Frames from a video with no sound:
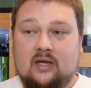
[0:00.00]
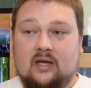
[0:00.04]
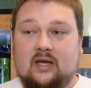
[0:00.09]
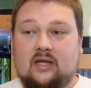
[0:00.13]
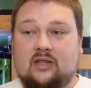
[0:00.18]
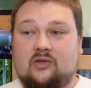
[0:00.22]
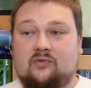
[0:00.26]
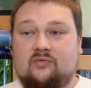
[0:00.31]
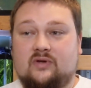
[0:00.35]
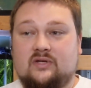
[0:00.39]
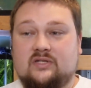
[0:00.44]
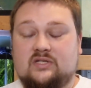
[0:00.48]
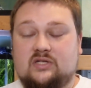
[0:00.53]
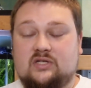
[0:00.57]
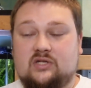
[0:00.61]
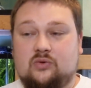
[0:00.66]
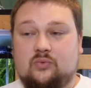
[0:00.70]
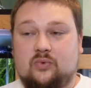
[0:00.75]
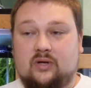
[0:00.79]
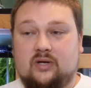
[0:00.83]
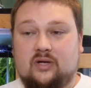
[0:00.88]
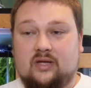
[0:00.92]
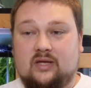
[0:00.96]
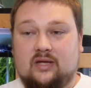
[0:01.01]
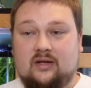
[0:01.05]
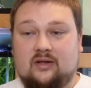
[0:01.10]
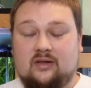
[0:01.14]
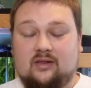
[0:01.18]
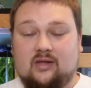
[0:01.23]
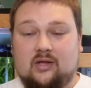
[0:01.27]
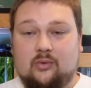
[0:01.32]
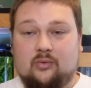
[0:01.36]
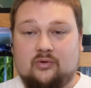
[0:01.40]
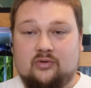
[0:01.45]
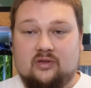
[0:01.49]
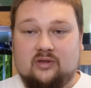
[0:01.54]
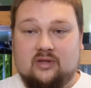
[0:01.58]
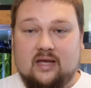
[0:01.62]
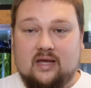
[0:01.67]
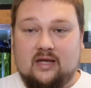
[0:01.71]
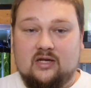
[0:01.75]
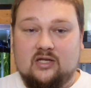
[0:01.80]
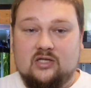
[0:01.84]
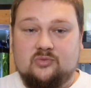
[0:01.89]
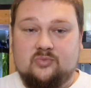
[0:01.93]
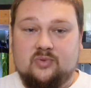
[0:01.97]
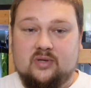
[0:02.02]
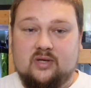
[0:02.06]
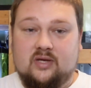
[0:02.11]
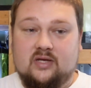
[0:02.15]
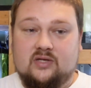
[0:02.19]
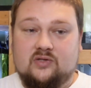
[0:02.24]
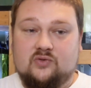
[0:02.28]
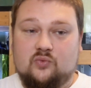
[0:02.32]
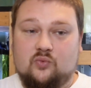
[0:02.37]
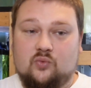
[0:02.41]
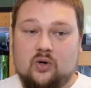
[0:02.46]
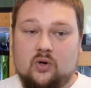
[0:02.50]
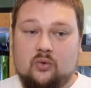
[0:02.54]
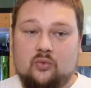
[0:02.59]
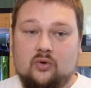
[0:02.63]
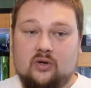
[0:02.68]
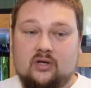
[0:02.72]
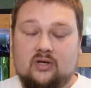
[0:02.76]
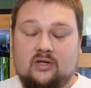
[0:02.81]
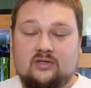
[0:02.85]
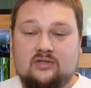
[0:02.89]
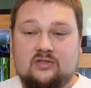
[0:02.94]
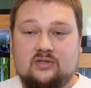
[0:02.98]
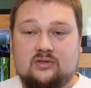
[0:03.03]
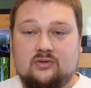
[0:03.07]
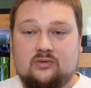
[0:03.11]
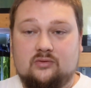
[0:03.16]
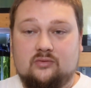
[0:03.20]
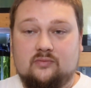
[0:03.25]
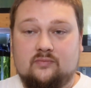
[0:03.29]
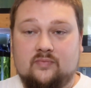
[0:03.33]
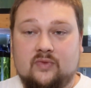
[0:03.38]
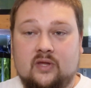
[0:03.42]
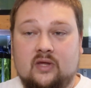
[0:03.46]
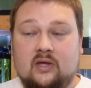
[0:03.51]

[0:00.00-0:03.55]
And the reason you want to get it lower than that is because what we're going to do